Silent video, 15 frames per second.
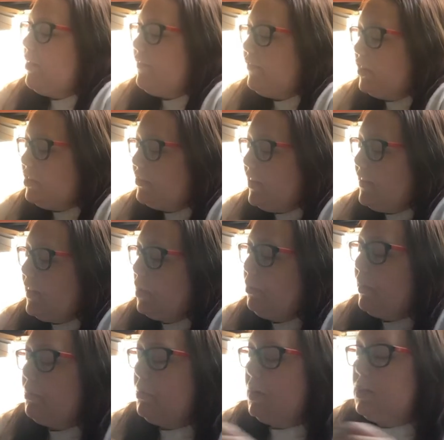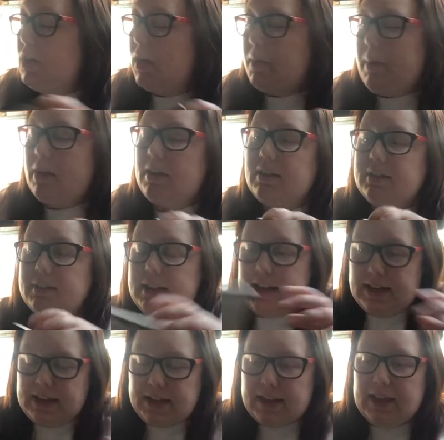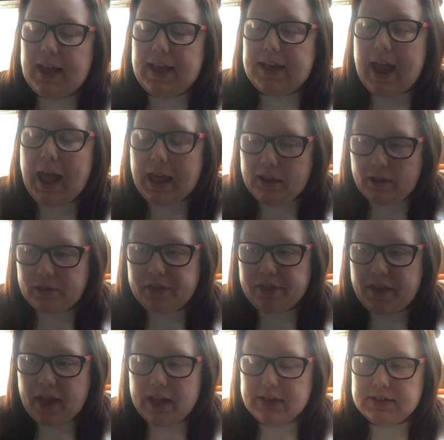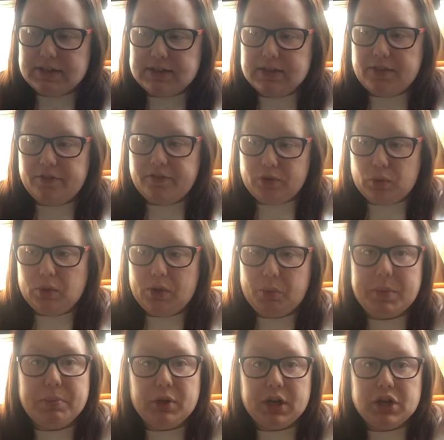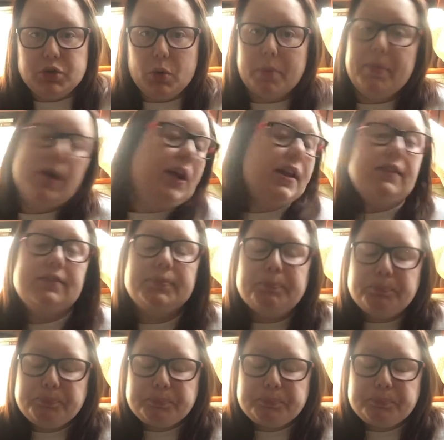the first thing that I really want to talk about is eating and health and the food that we put into our bodies.